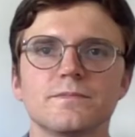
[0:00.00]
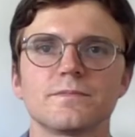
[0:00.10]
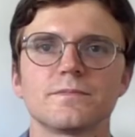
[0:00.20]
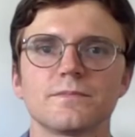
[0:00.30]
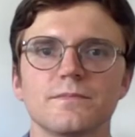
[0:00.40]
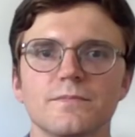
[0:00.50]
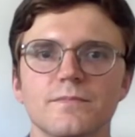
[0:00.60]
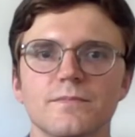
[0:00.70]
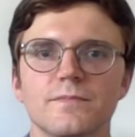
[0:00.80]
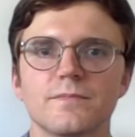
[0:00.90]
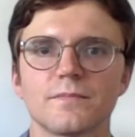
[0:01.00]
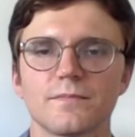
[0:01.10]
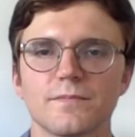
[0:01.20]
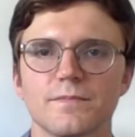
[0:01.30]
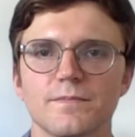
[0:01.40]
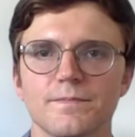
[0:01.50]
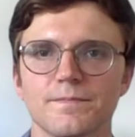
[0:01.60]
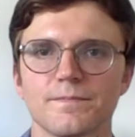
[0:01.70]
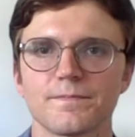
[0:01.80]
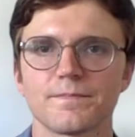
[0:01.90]

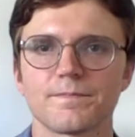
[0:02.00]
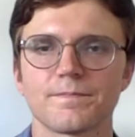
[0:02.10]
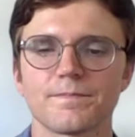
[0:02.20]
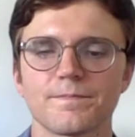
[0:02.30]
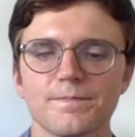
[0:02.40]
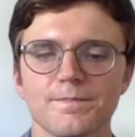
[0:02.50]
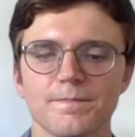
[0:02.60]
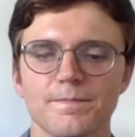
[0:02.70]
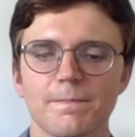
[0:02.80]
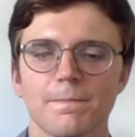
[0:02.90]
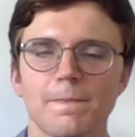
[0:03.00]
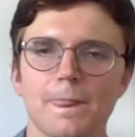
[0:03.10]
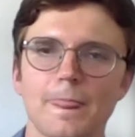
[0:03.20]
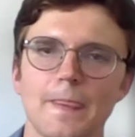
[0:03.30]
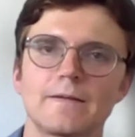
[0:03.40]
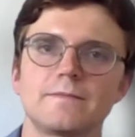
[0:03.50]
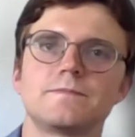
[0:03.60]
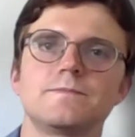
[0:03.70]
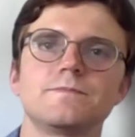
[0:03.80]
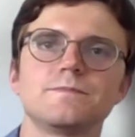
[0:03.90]

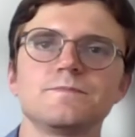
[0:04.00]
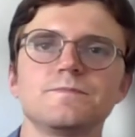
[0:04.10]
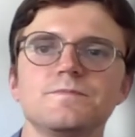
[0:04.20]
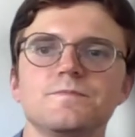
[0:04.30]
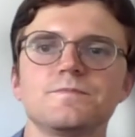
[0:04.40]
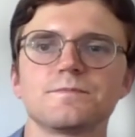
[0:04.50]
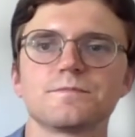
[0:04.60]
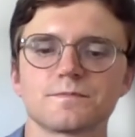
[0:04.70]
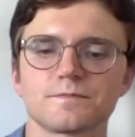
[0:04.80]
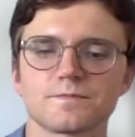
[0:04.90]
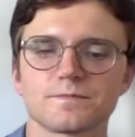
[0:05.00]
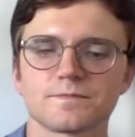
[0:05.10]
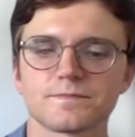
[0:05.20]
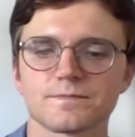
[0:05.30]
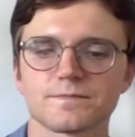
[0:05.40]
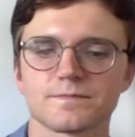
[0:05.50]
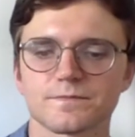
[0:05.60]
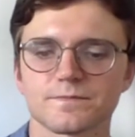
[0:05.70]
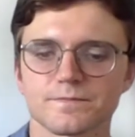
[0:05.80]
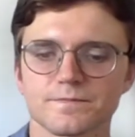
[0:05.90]

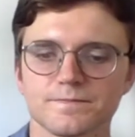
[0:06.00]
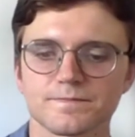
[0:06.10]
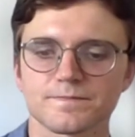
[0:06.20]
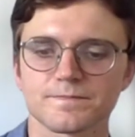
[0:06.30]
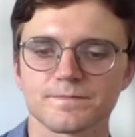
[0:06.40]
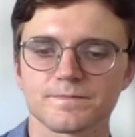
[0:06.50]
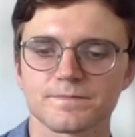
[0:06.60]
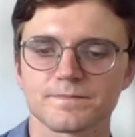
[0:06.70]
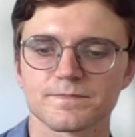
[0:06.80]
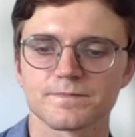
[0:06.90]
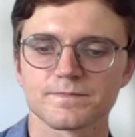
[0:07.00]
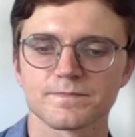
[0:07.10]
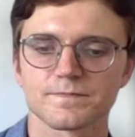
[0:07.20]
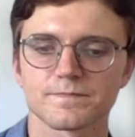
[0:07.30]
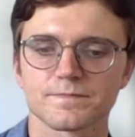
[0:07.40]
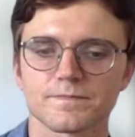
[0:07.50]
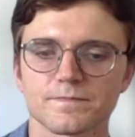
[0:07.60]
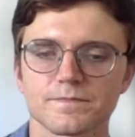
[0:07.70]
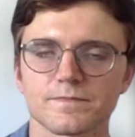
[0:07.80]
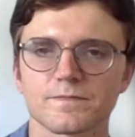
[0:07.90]
No words are spoken by the person on screen.